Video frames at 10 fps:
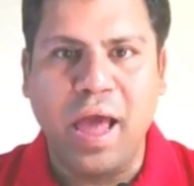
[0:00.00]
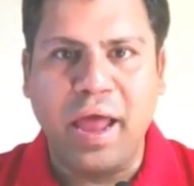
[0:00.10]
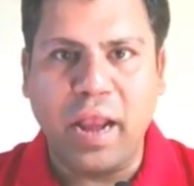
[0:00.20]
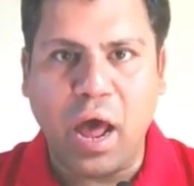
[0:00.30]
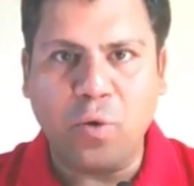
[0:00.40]

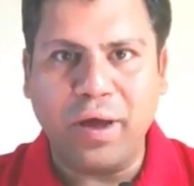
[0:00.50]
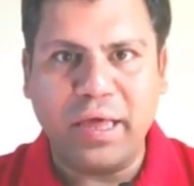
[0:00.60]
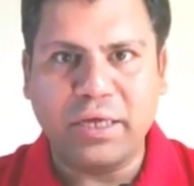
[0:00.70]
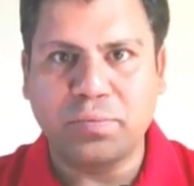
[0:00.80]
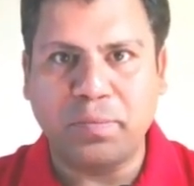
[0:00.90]
Now I'll
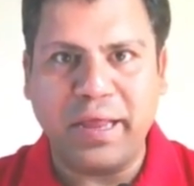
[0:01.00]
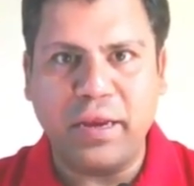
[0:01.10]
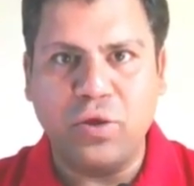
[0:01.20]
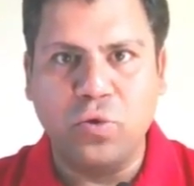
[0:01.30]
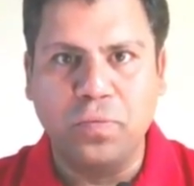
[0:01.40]

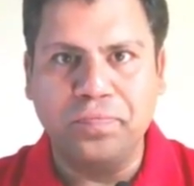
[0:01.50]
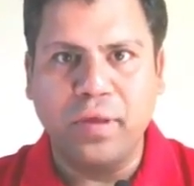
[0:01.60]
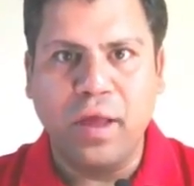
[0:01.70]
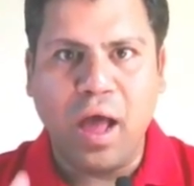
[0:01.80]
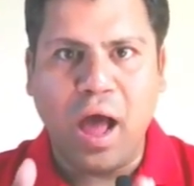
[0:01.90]
explain you
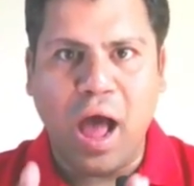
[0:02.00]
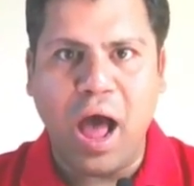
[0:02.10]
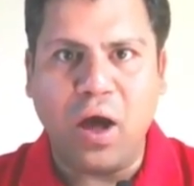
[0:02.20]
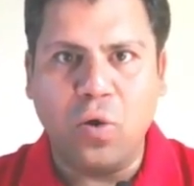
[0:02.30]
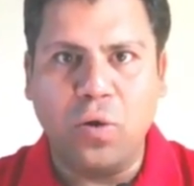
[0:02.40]

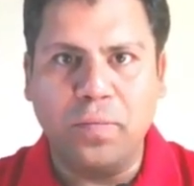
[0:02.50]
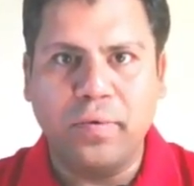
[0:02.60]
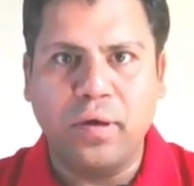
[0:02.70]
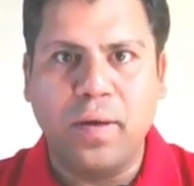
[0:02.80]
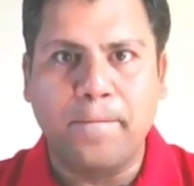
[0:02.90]
how
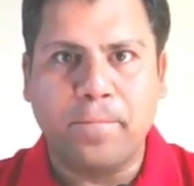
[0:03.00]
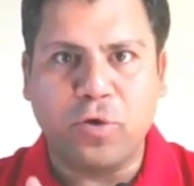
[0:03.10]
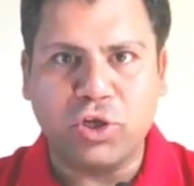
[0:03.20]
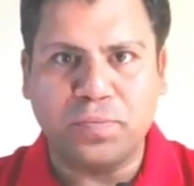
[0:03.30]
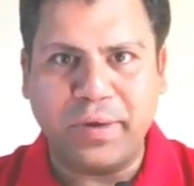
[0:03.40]

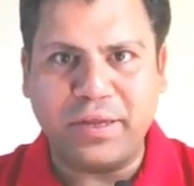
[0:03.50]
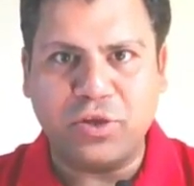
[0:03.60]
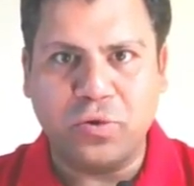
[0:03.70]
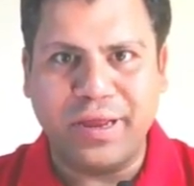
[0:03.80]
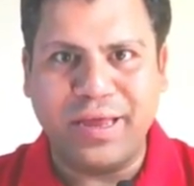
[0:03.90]
prospect
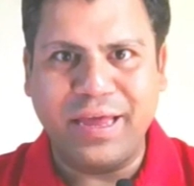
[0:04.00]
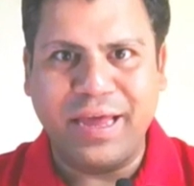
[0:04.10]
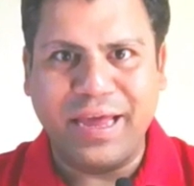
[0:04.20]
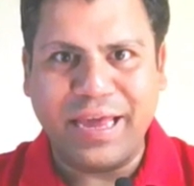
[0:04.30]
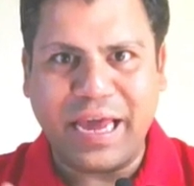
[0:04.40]
theory
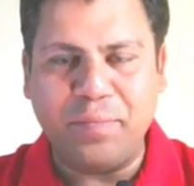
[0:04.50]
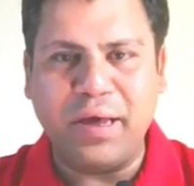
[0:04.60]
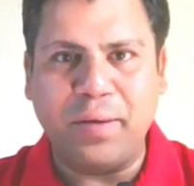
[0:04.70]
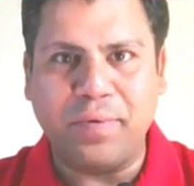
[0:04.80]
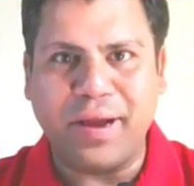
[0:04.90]
can
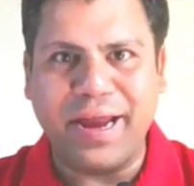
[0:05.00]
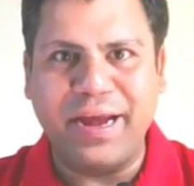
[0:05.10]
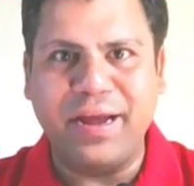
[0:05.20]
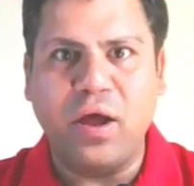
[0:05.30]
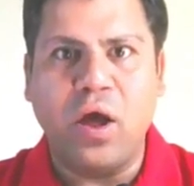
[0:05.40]
be
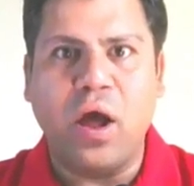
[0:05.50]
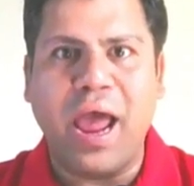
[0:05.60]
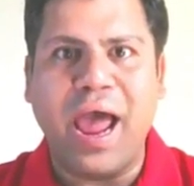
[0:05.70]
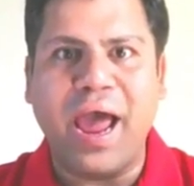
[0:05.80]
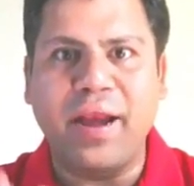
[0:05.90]
applied
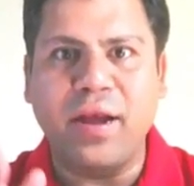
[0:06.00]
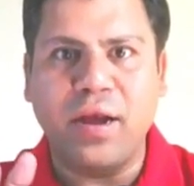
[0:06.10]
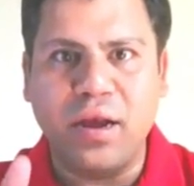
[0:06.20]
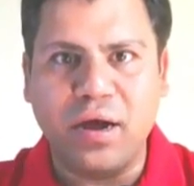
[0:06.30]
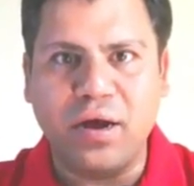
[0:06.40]
and
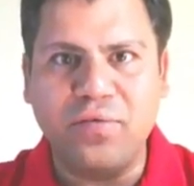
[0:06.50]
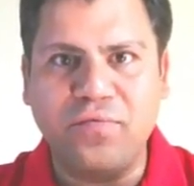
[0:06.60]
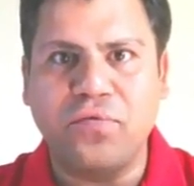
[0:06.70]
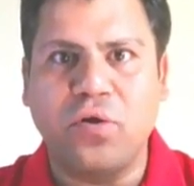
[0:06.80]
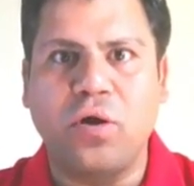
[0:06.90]
learn
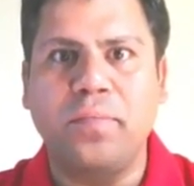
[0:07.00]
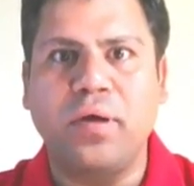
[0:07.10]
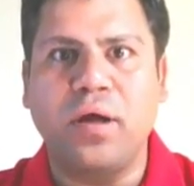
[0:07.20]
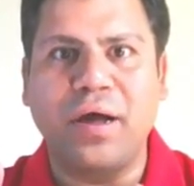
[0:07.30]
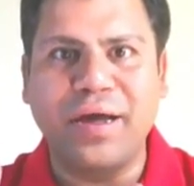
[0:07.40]
from
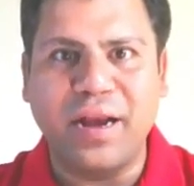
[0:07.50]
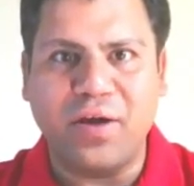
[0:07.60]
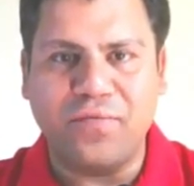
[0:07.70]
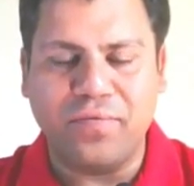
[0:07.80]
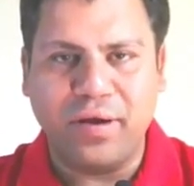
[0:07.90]
a
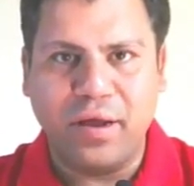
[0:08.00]
graph.